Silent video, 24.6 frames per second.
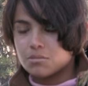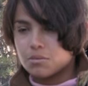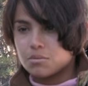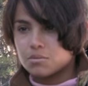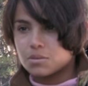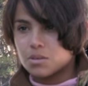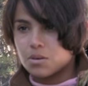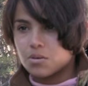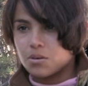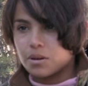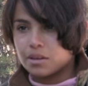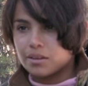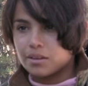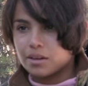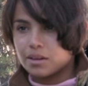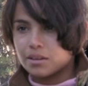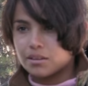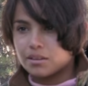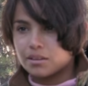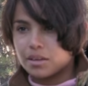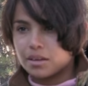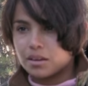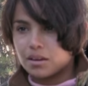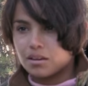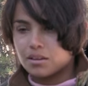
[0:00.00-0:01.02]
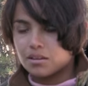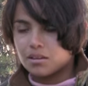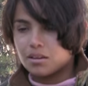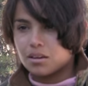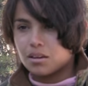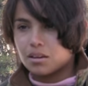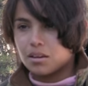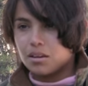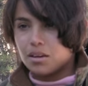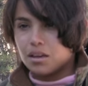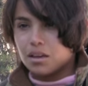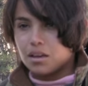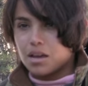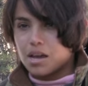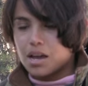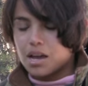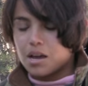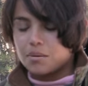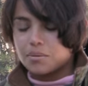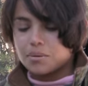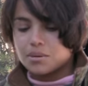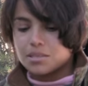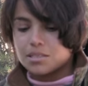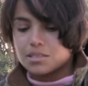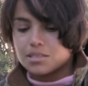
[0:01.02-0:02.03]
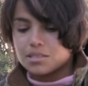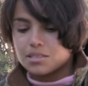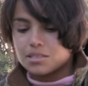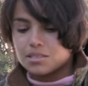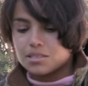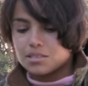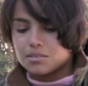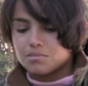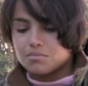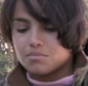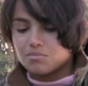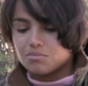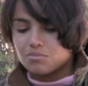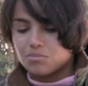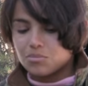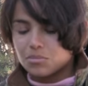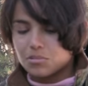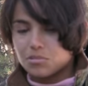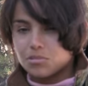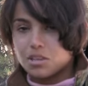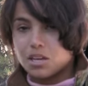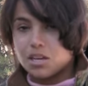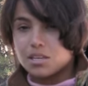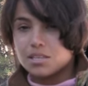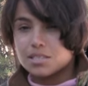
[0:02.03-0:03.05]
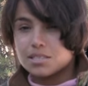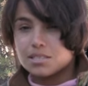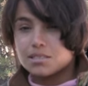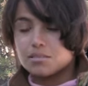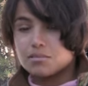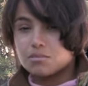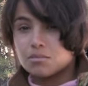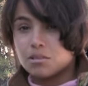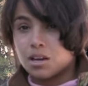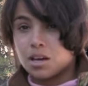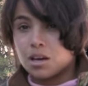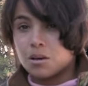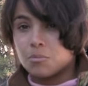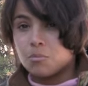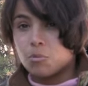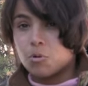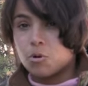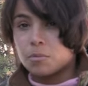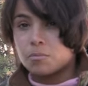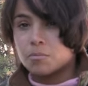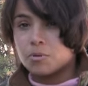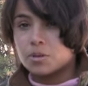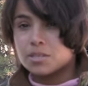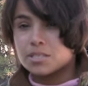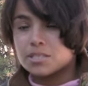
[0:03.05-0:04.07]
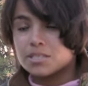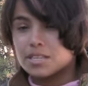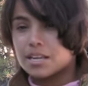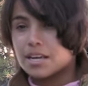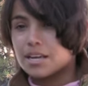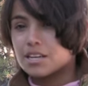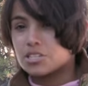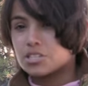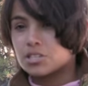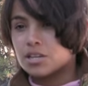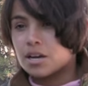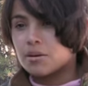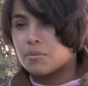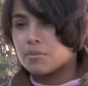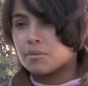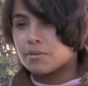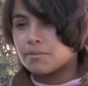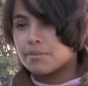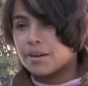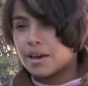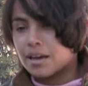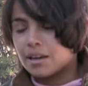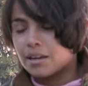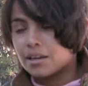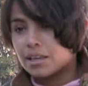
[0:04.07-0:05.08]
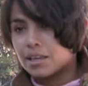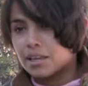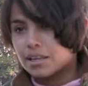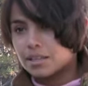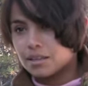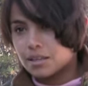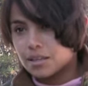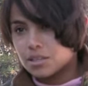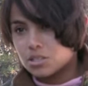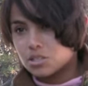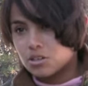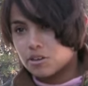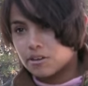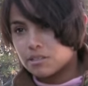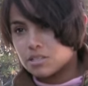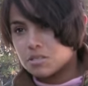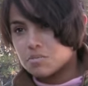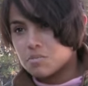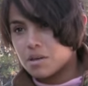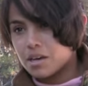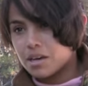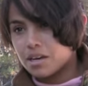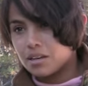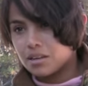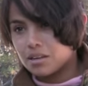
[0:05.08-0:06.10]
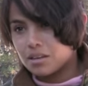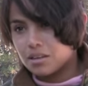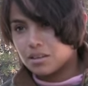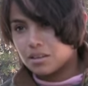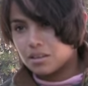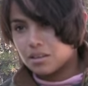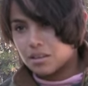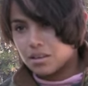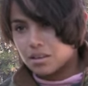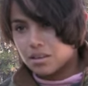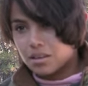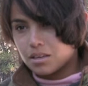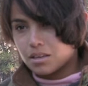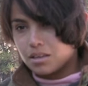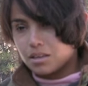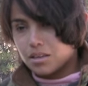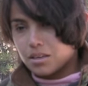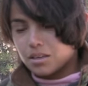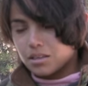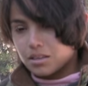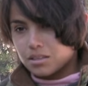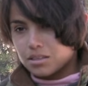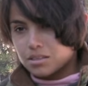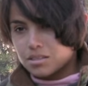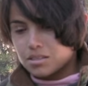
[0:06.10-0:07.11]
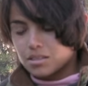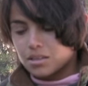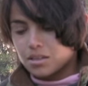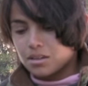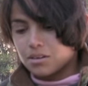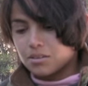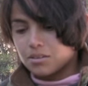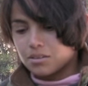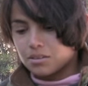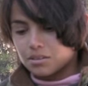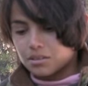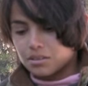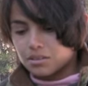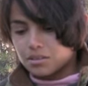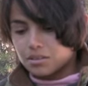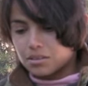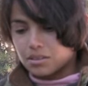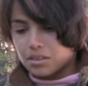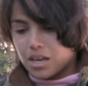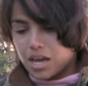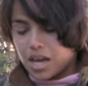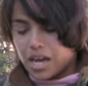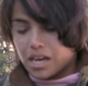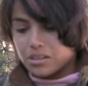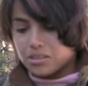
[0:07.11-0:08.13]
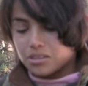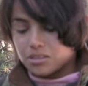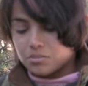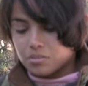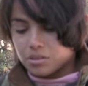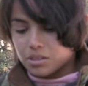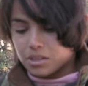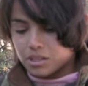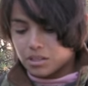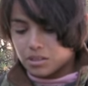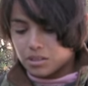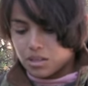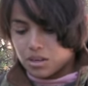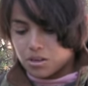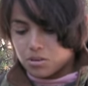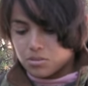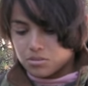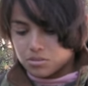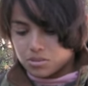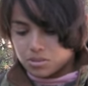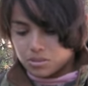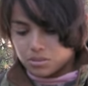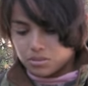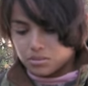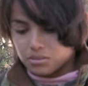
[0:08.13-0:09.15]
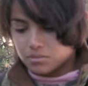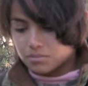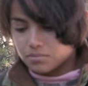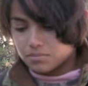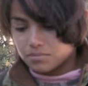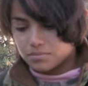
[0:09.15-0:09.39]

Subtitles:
what was going on in there, and I was one more stage and I would have had a kidney transplant. So I was pretty close, and